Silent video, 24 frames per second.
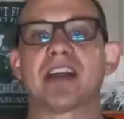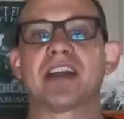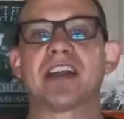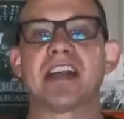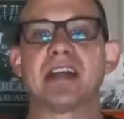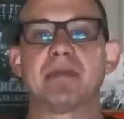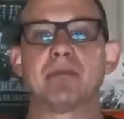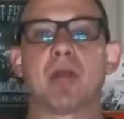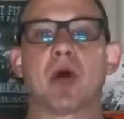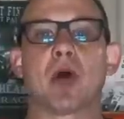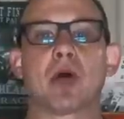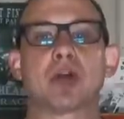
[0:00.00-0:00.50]

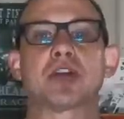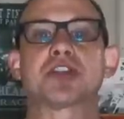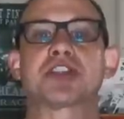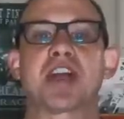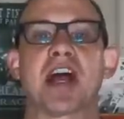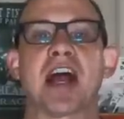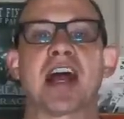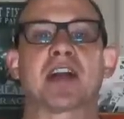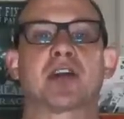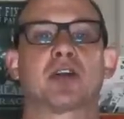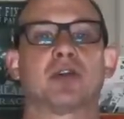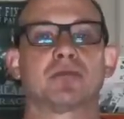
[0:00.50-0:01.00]
neat
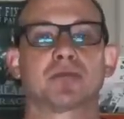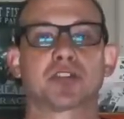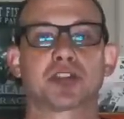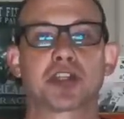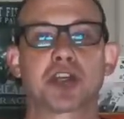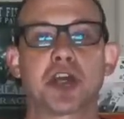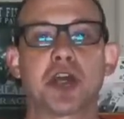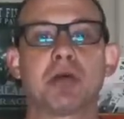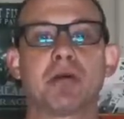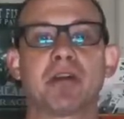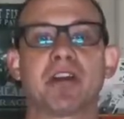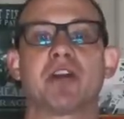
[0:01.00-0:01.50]
motorcycle,
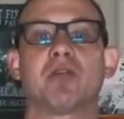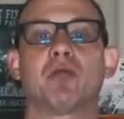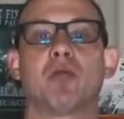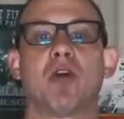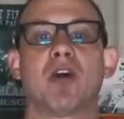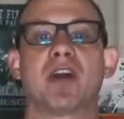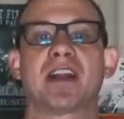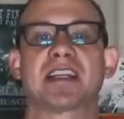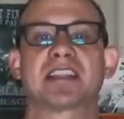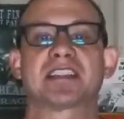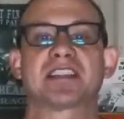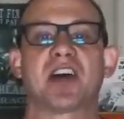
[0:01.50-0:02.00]

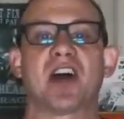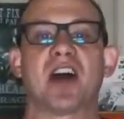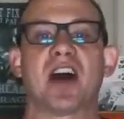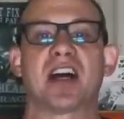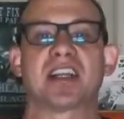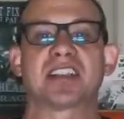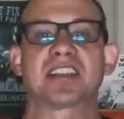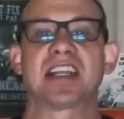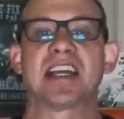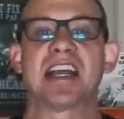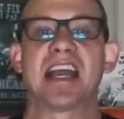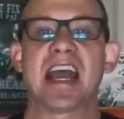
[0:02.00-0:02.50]
2-into-1
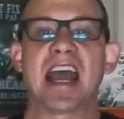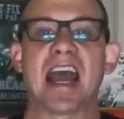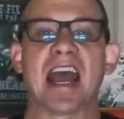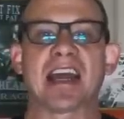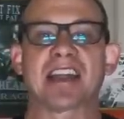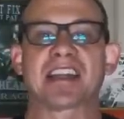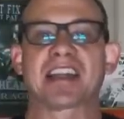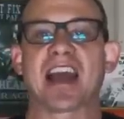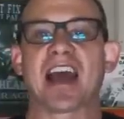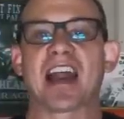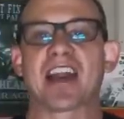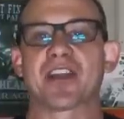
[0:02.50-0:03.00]
exhaust,
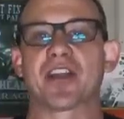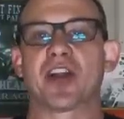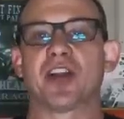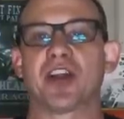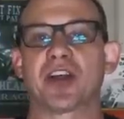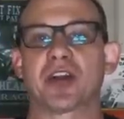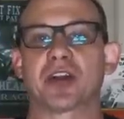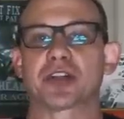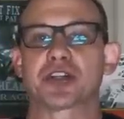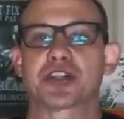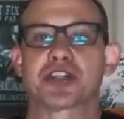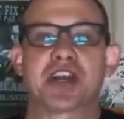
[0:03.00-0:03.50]
had kind of the
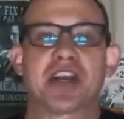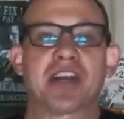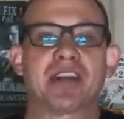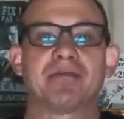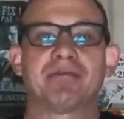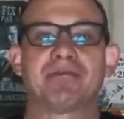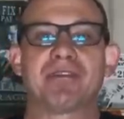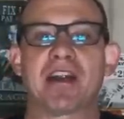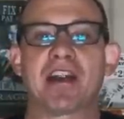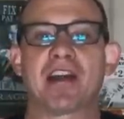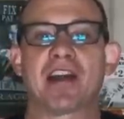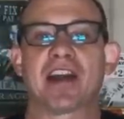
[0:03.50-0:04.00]
little chin
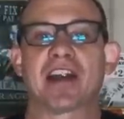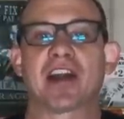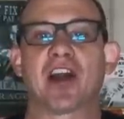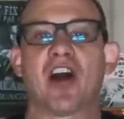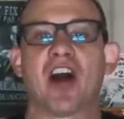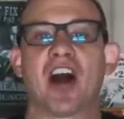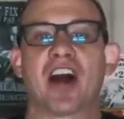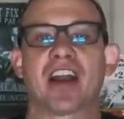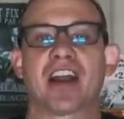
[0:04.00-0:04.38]
fairing on